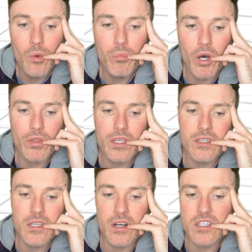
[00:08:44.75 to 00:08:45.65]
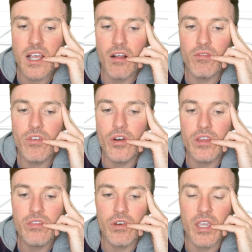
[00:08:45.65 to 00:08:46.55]
but considering selling
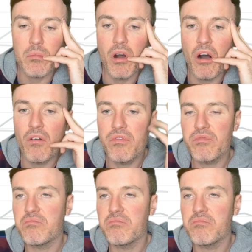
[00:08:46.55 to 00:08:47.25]
33 a month,